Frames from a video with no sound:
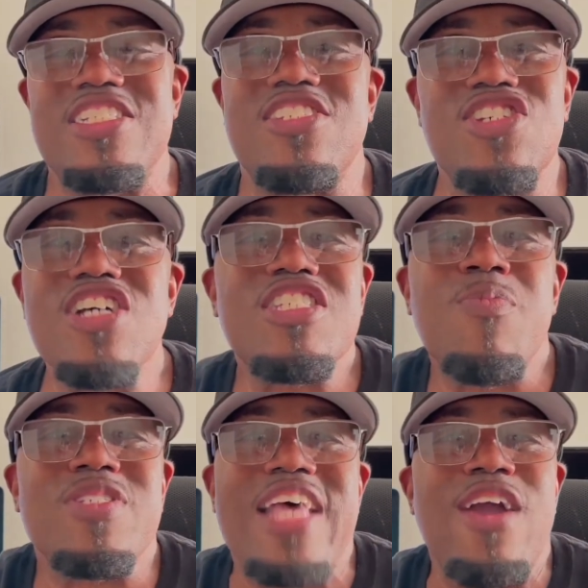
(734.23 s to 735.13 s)
Justin
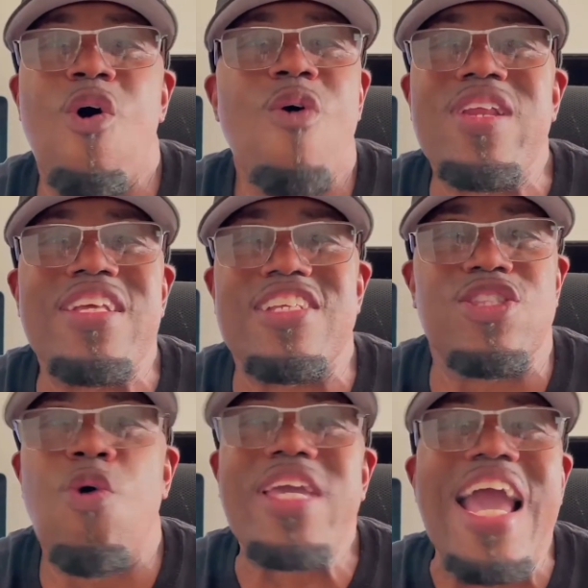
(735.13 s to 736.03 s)
was like already
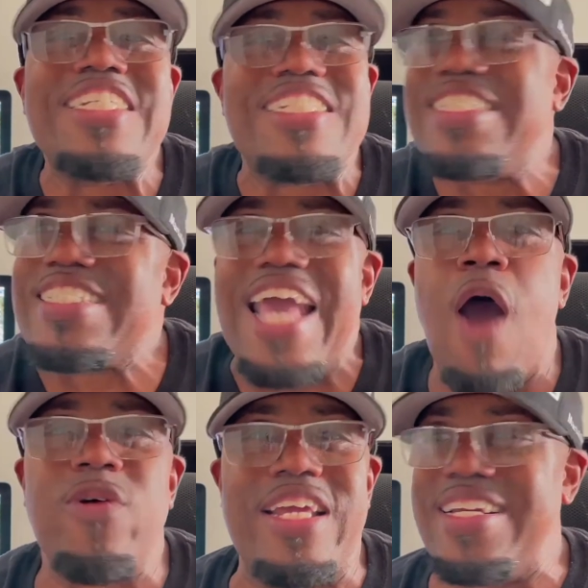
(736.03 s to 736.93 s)
location
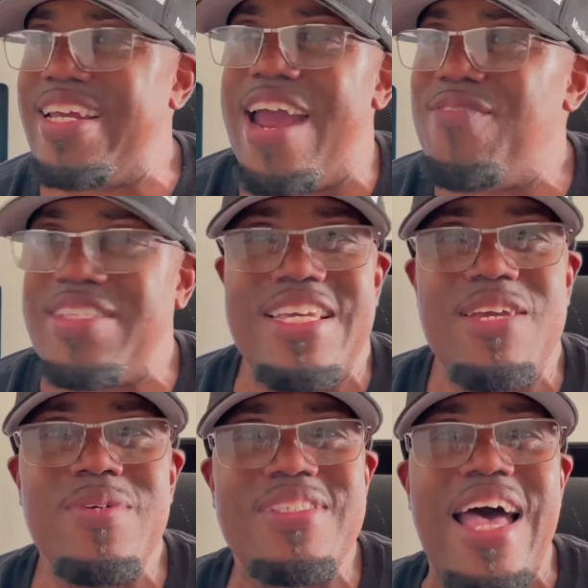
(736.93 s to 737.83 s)
scouting and everything. He
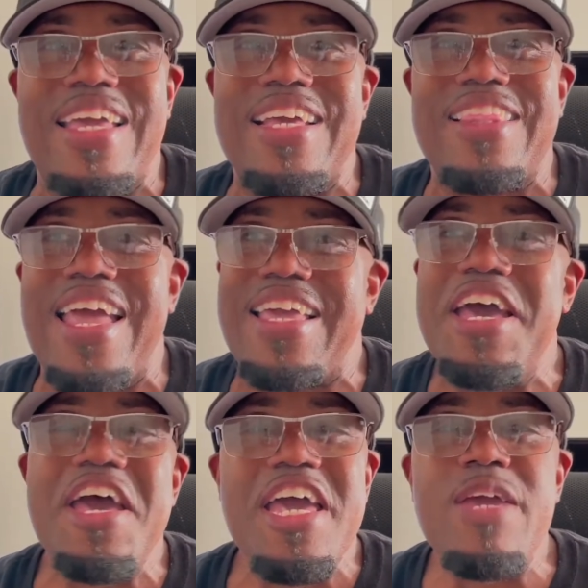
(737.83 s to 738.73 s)
was like
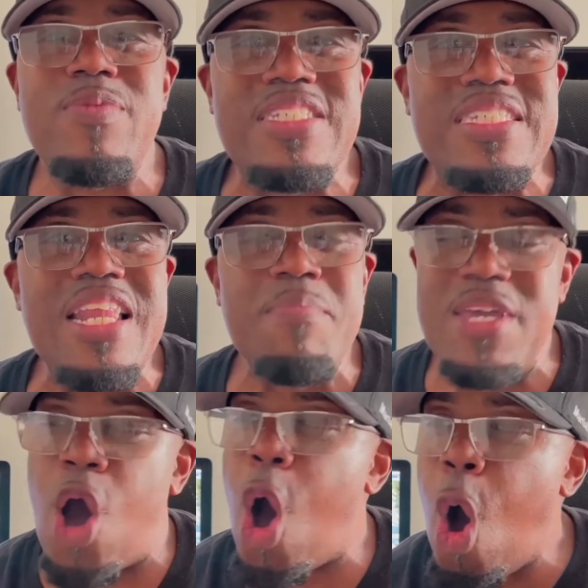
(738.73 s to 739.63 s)
he was sending me a
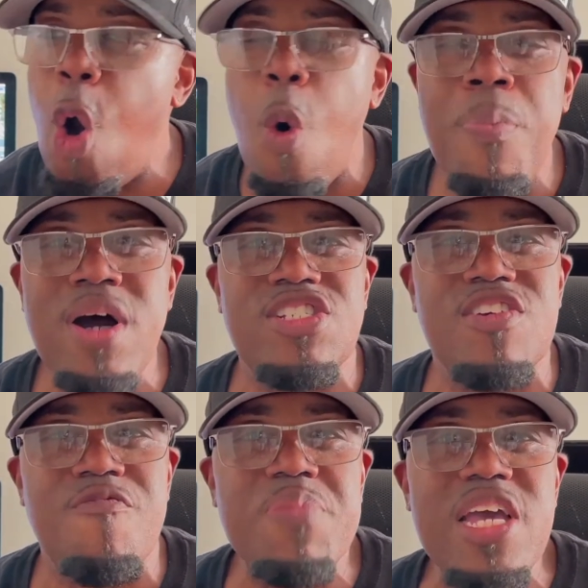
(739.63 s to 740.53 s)
whole bunch
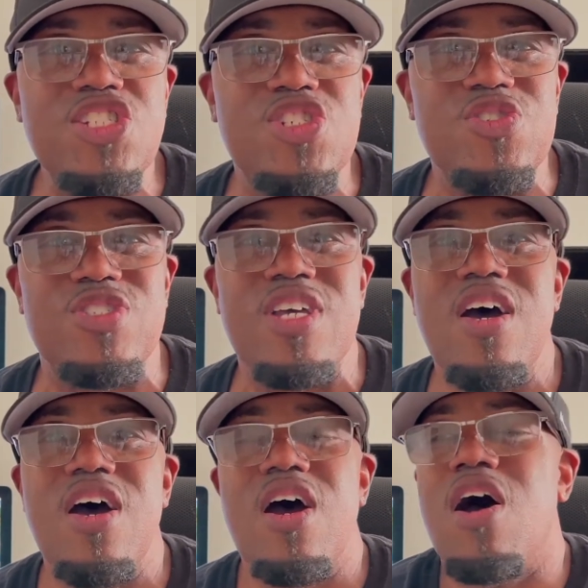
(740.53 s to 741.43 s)
of pictures
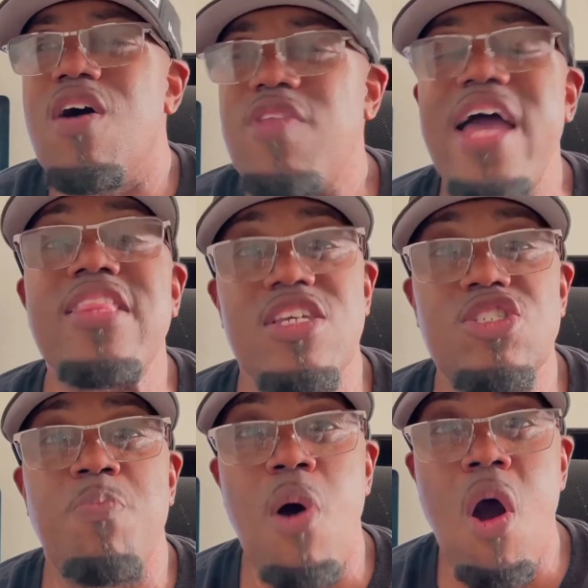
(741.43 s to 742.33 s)
of like this
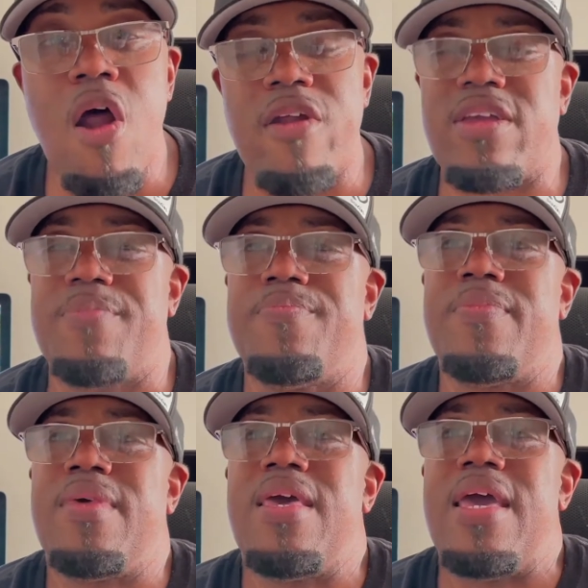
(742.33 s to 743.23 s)
park.
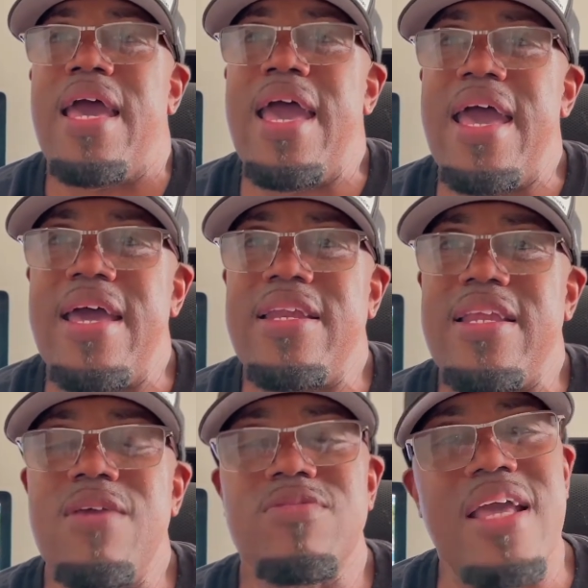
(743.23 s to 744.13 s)
And
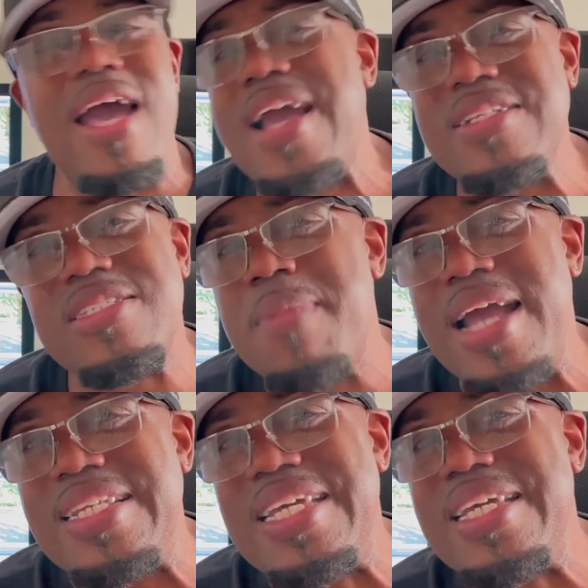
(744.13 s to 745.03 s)
he was like, I got some
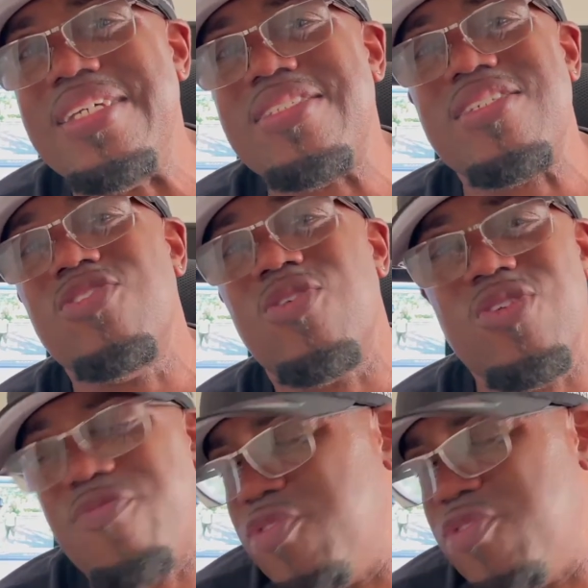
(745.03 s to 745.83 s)
ideas. And, if you